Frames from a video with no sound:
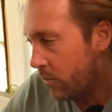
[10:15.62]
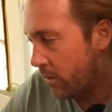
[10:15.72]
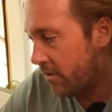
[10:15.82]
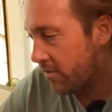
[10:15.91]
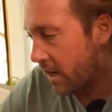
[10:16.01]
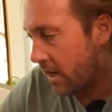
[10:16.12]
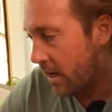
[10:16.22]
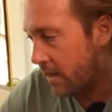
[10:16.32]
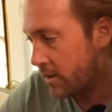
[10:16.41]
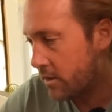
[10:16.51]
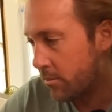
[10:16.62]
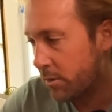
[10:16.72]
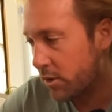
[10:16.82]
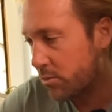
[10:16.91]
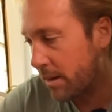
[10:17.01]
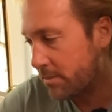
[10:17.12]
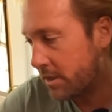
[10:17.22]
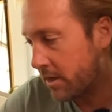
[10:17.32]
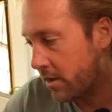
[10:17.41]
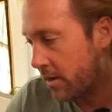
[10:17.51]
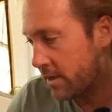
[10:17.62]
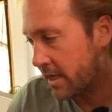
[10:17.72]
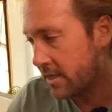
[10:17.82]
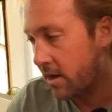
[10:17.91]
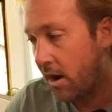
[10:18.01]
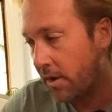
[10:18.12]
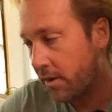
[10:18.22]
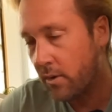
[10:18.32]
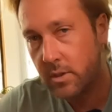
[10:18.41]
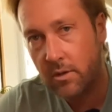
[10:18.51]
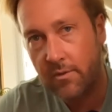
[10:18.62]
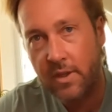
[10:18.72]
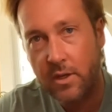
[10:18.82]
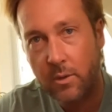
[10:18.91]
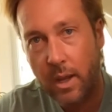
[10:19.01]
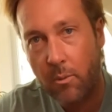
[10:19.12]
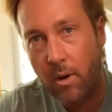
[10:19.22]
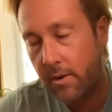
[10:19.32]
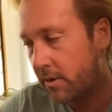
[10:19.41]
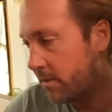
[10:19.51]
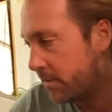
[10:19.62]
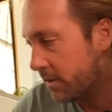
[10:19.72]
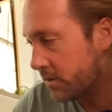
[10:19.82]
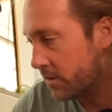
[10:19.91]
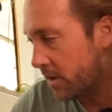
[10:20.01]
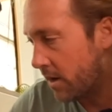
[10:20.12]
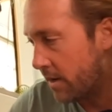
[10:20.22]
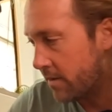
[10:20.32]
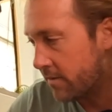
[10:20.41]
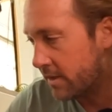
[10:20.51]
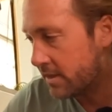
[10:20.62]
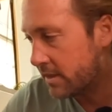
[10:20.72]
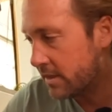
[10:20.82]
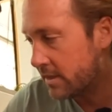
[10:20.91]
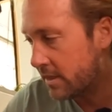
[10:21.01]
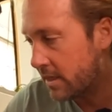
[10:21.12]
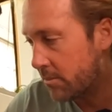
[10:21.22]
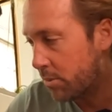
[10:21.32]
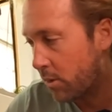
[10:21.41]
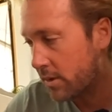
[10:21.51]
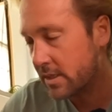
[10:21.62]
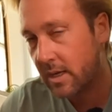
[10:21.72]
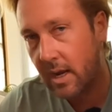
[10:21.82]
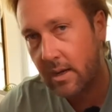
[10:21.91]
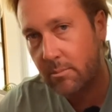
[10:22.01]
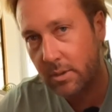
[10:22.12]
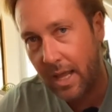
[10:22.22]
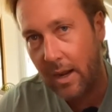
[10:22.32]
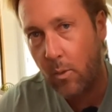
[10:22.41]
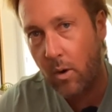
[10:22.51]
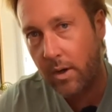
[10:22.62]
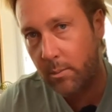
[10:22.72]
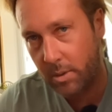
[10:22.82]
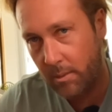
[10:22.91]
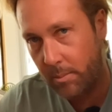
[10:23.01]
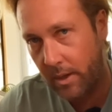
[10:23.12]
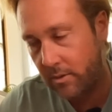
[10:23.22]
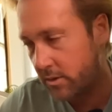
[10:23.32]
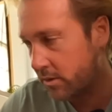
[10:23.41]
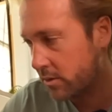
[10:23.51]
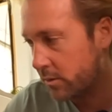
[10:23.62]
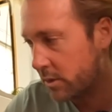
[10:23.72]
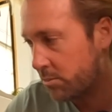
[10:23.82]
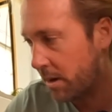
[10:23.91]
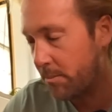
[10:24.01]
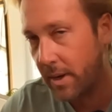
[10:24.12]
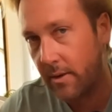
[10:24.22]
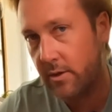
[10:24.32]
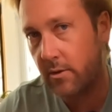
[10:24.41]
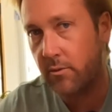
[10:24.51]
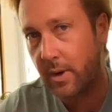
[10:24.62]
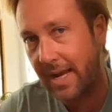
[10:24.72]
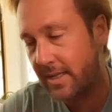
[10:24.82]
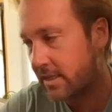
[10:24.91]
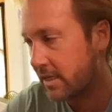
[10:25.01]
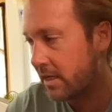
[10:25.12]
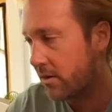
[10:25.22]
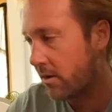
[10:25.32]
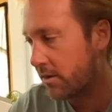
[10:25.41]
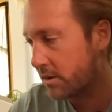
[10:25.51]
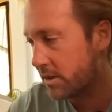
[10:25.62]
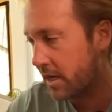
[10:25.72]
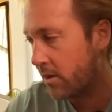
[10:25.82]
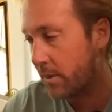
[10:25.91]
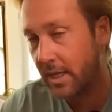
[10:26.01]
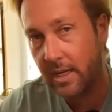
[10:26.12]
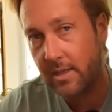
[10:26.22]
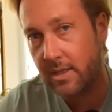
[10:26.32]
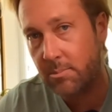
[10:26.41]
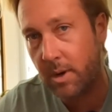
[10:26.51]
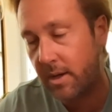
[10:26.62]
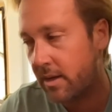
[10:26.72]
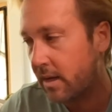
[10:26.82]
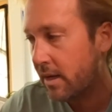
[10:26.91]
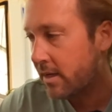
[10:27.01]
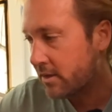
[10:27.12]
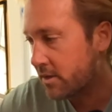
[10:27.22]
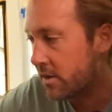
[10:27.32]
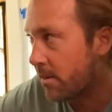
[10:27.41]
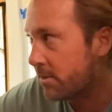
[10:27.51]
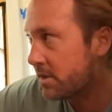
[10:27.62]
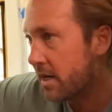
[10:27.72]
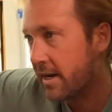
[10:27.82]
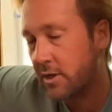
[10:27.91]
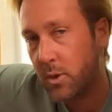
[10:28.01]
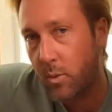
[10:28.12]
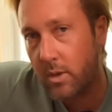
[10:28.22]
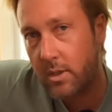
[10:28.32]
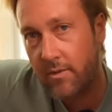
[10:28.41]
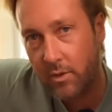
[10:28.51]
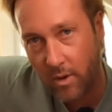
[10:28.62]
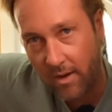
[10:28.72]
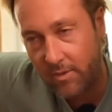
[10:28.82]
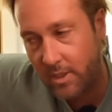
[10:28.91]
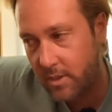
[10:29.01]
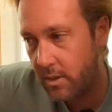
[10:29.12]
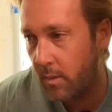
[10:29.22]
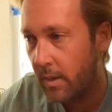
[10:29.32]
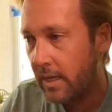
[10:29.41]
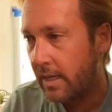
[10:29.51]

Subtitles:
We've got the bilge pumps here set to auto, so if they do get water in them, they'll turn on. This is the port side black water pump out, so sewage pump out. So if we're at sea or under sail, we can hit this button. The starboard side actually works off of gravity, so